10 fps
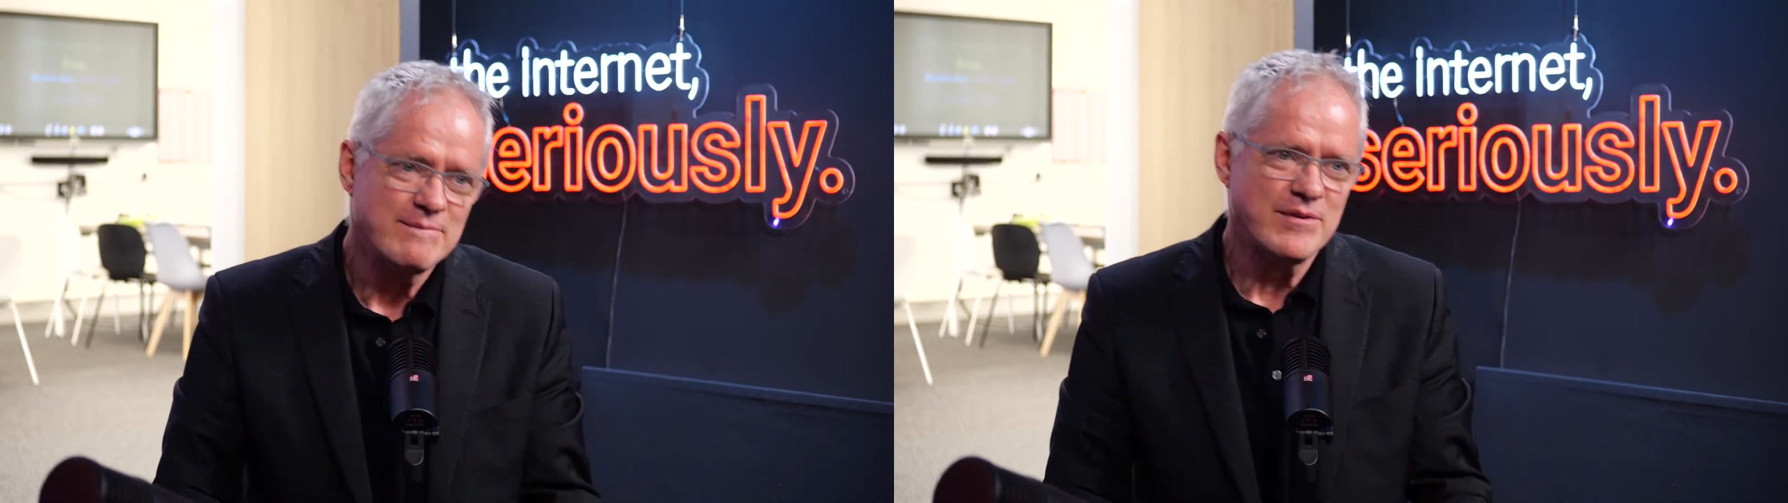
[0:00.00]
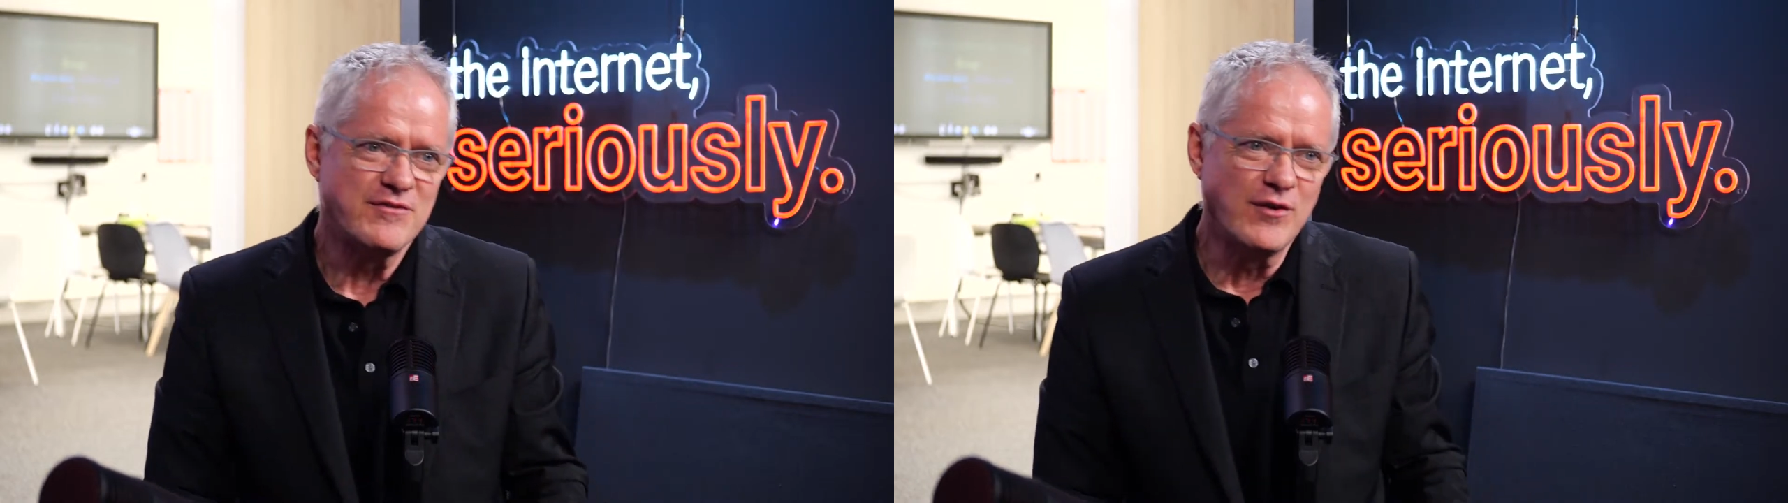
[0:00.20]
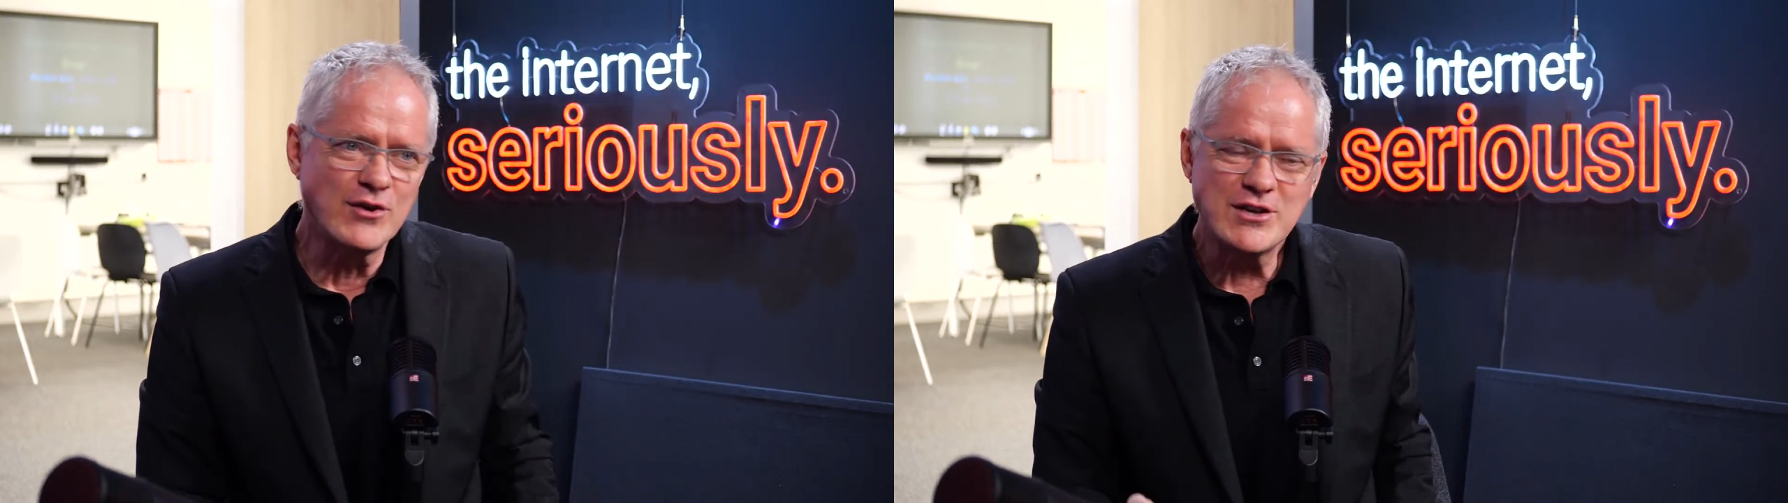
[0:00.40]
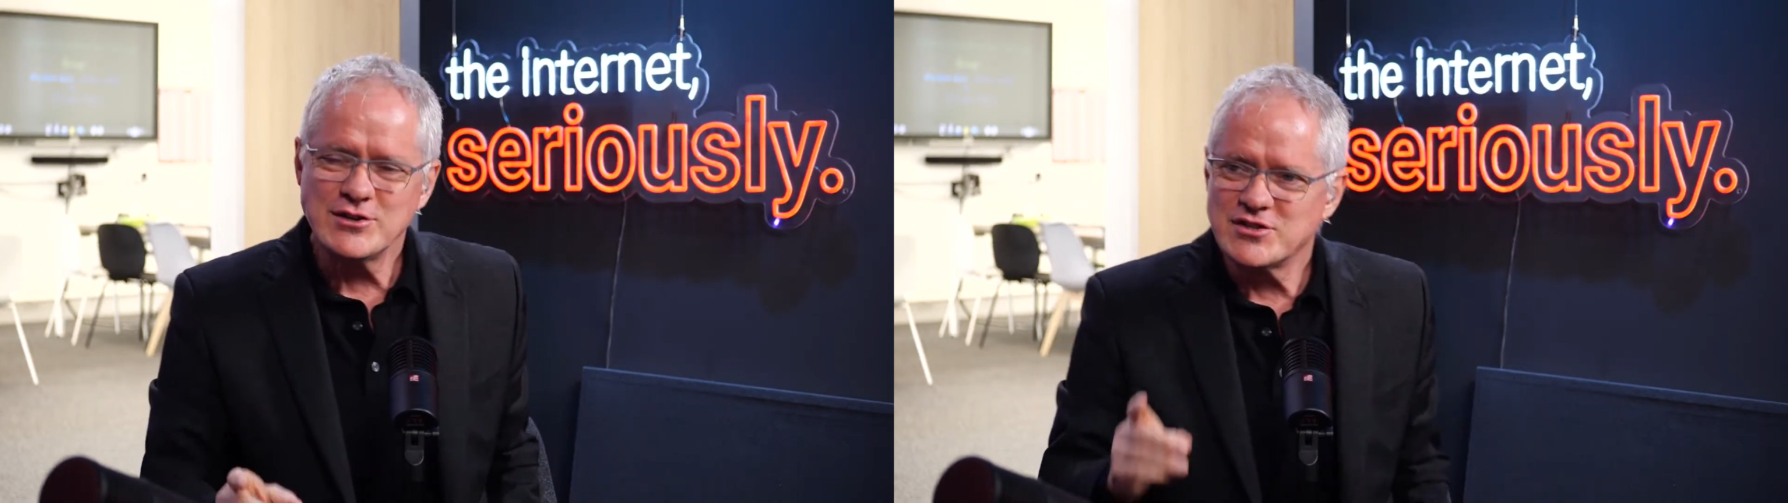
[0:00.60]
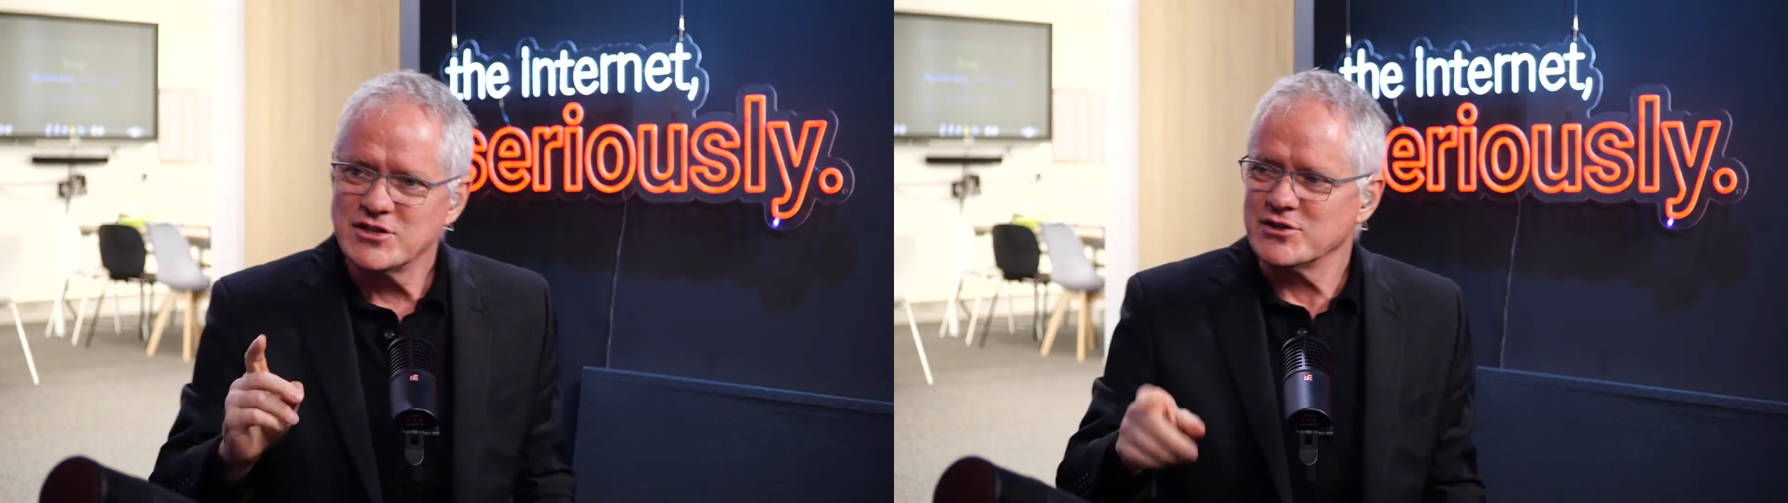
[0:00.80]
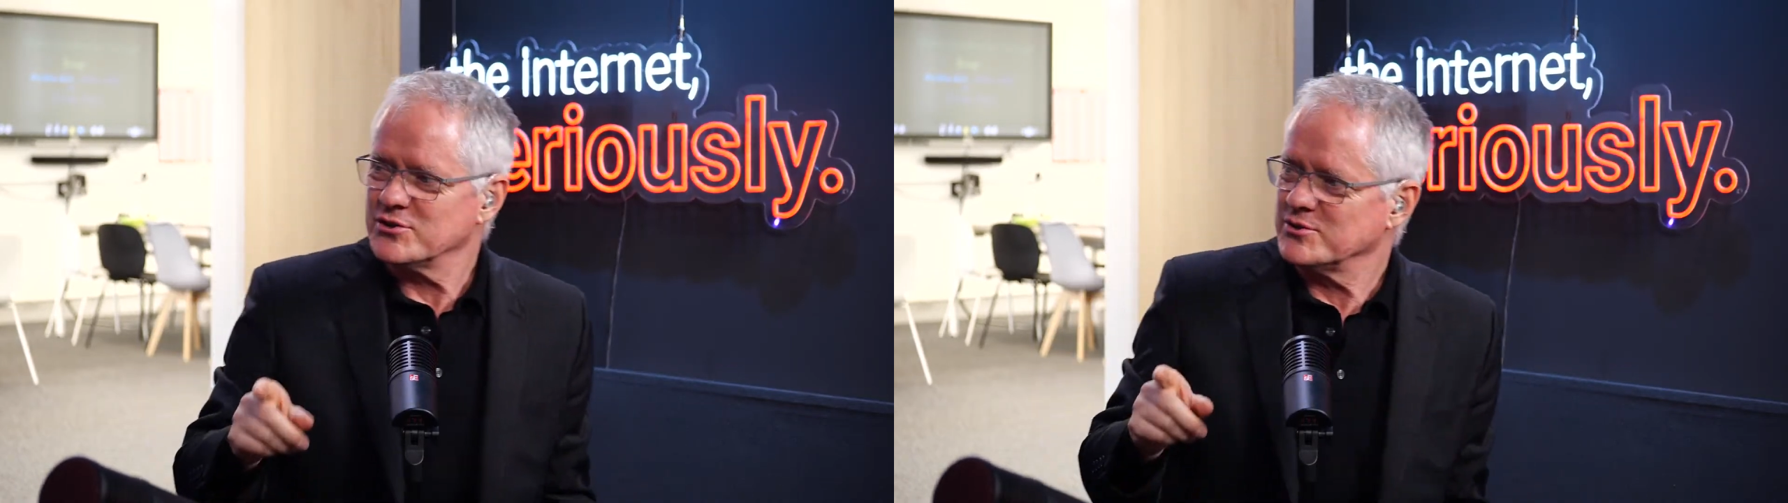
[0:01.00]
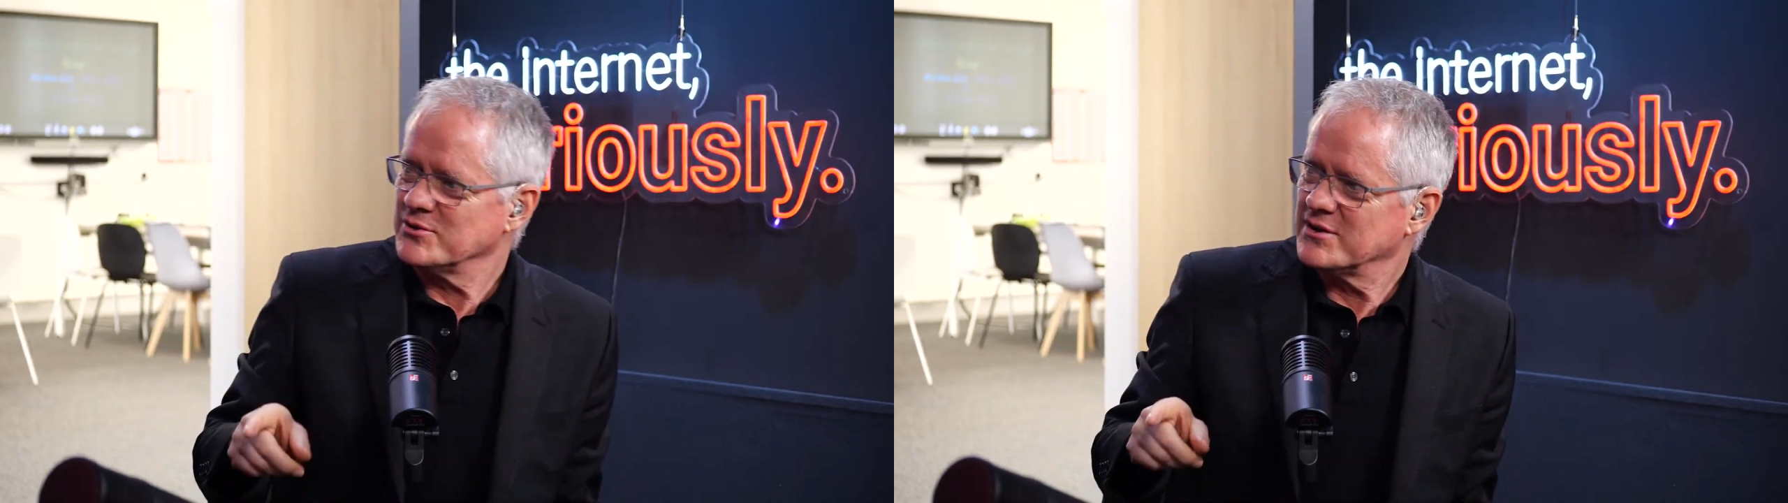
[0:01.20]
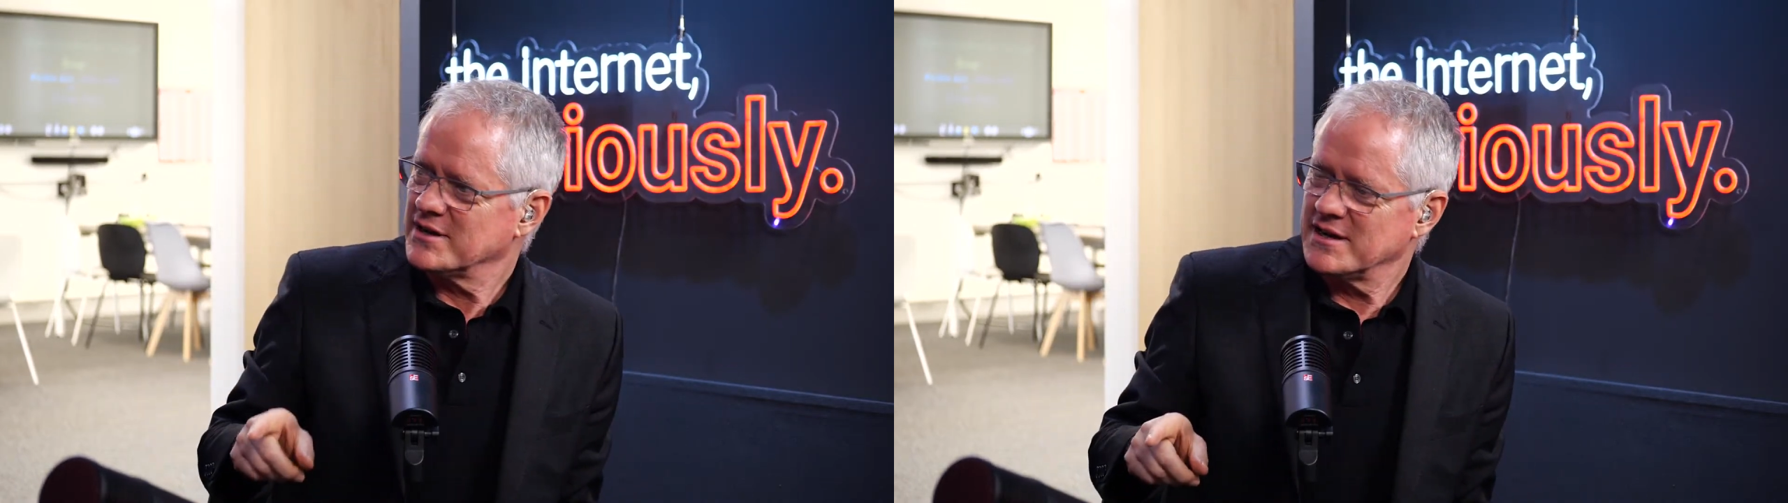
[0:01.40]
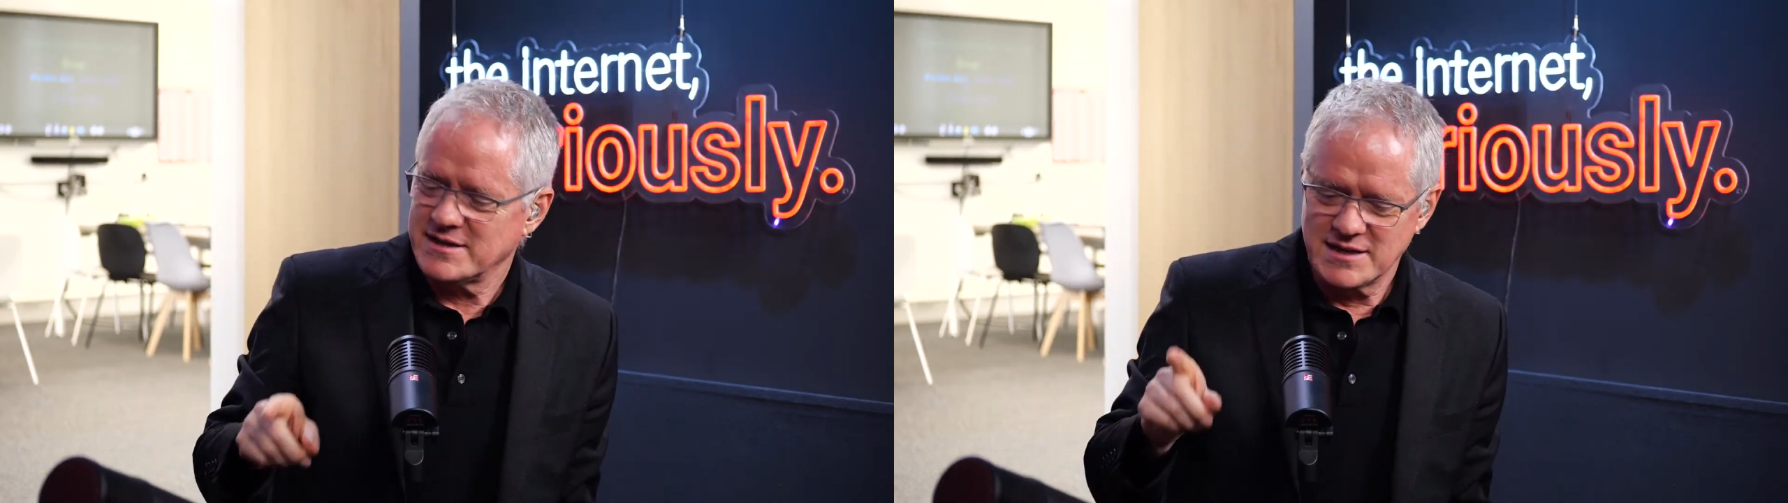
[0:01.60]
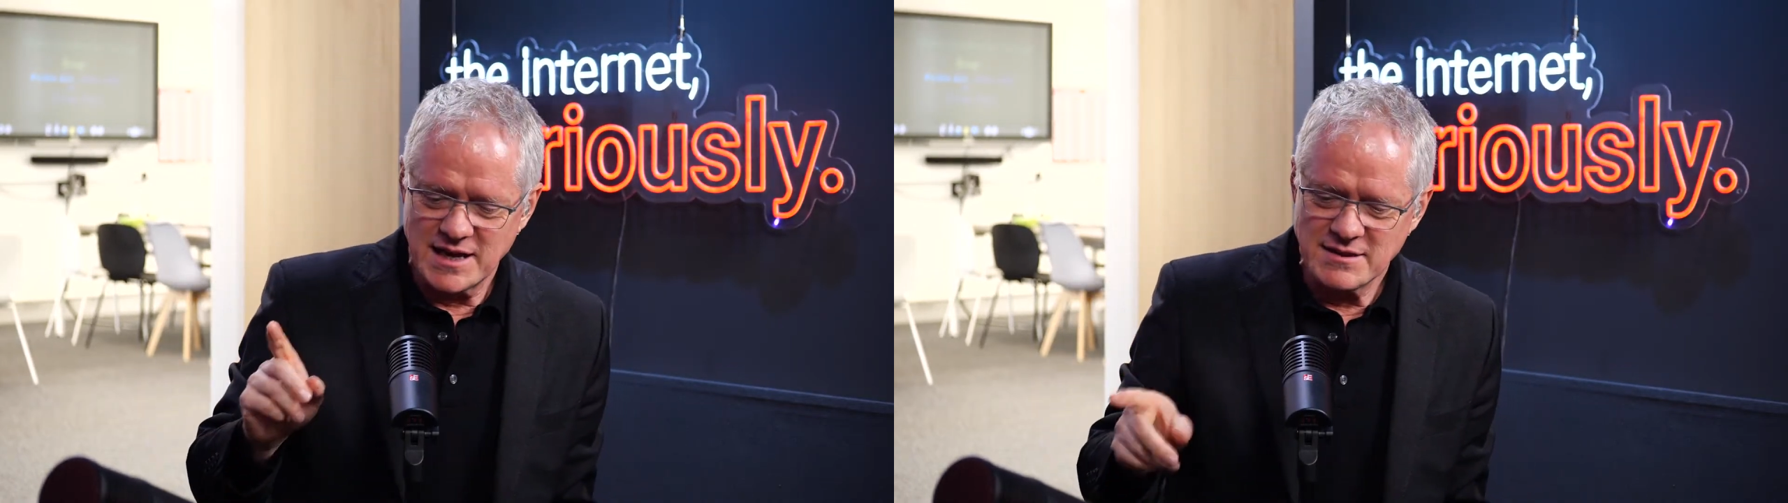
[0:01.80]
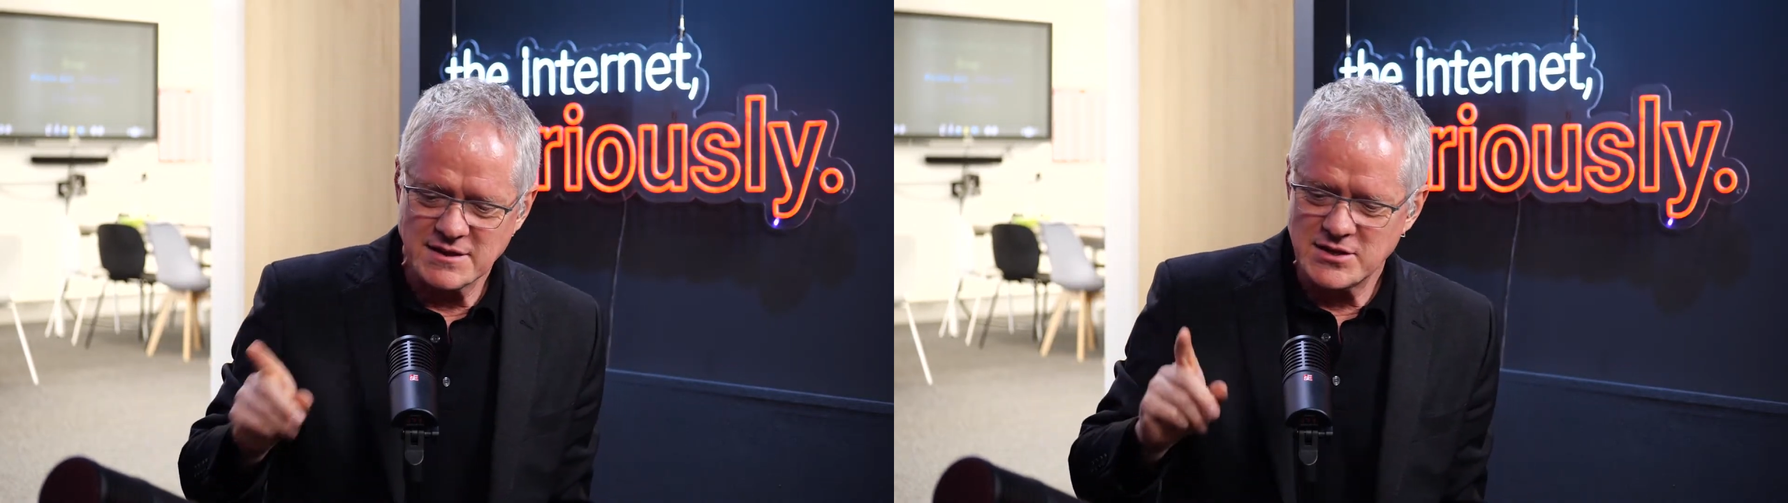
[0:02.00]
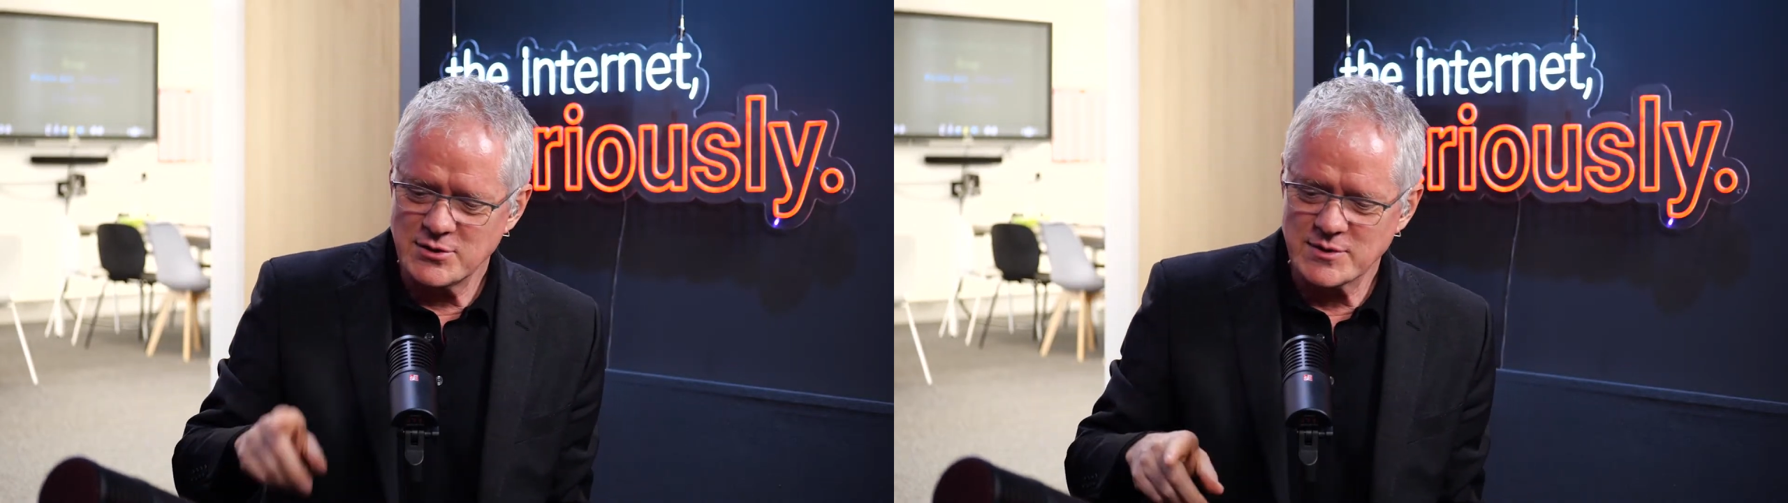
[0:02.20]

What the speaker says: Before you do, Nathan, you were